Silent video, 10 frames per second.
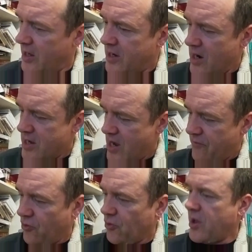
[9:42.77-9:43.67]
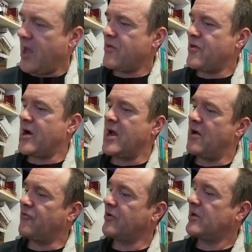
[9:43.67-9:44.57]
Guy Gavril K that I
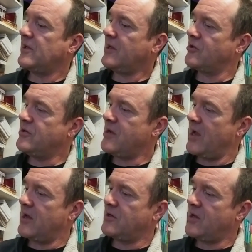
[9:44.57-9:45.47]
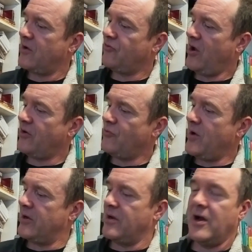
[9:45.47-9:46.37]
have collected and have not
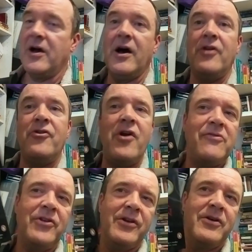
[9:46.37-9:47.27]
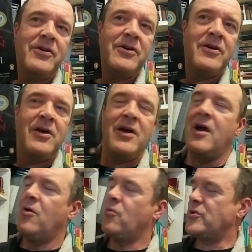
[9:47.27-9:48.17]
read, Under Heaven,
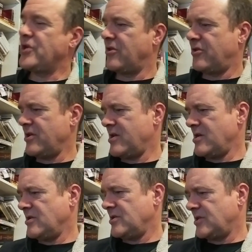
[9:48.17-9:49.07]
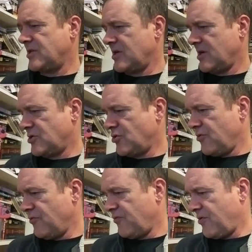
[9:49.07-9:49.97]
which I think is sort
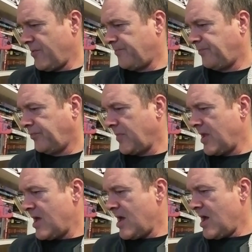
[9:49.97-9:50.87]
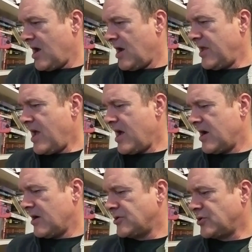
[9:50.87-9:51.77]
of,
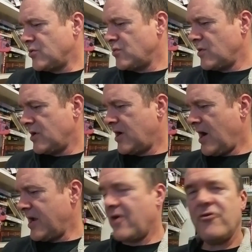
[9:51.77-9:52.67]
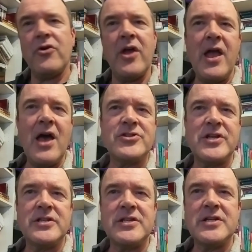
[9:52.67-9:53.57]
yeah. So Guy Gavril K has a
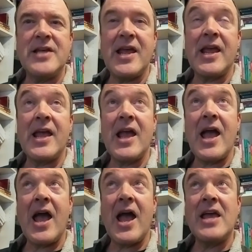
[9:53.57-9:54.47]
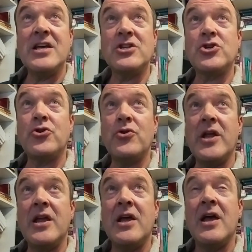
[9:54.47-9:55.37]
tendency to take
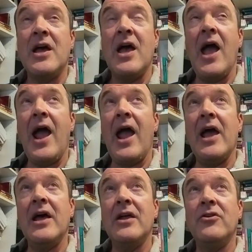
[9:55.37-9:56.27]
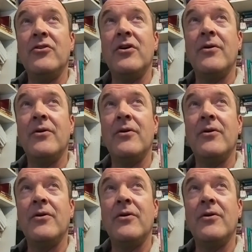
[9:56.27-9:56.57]
history and